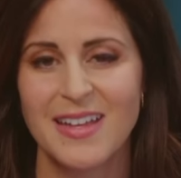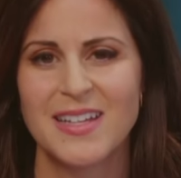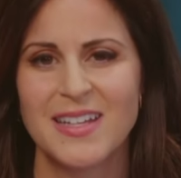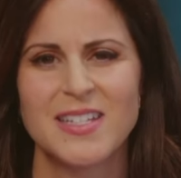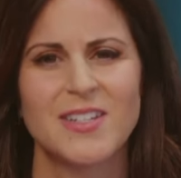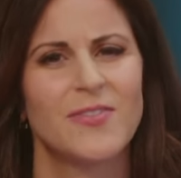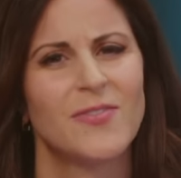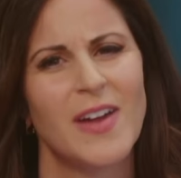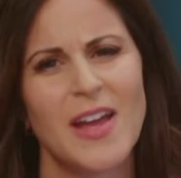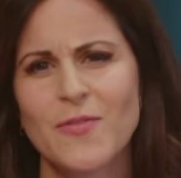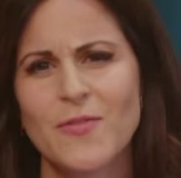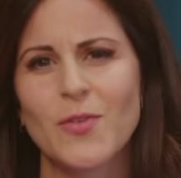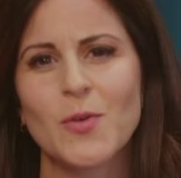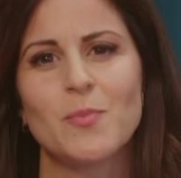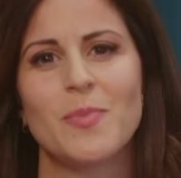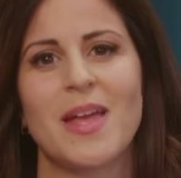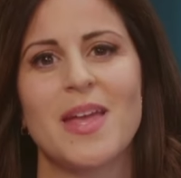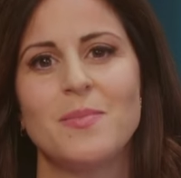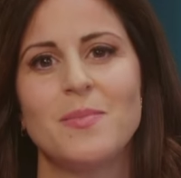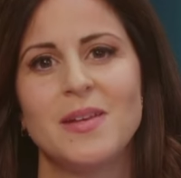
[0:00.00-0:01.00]
to fight for
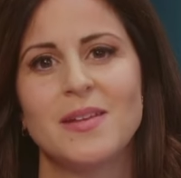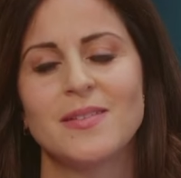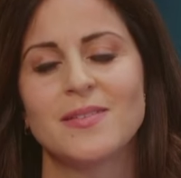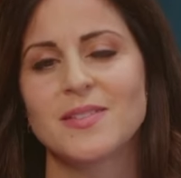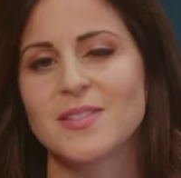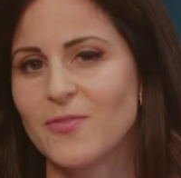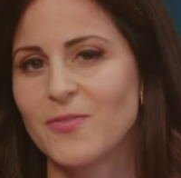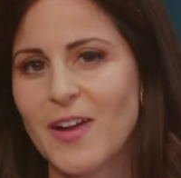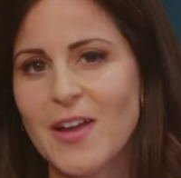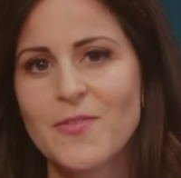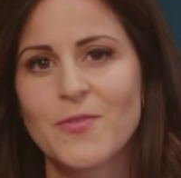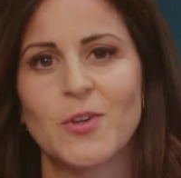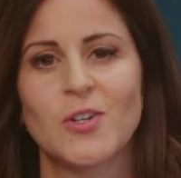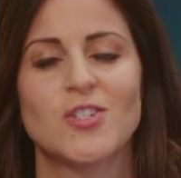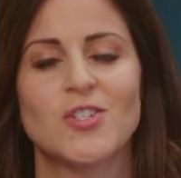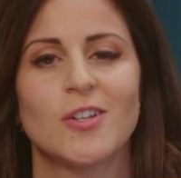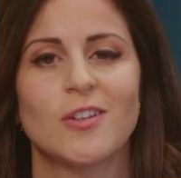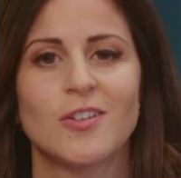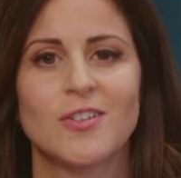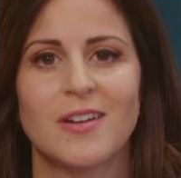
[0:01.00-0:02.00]
babies, to fight for
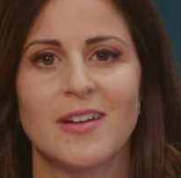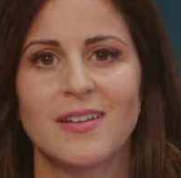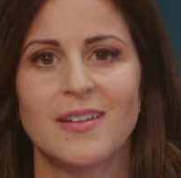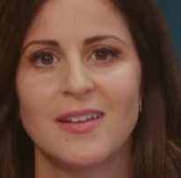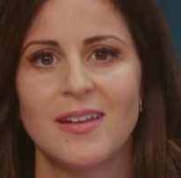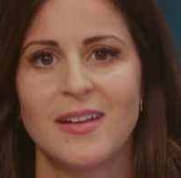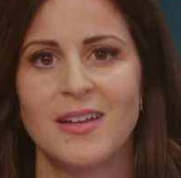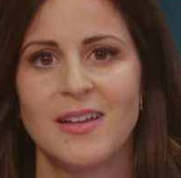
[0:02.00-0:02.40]
children,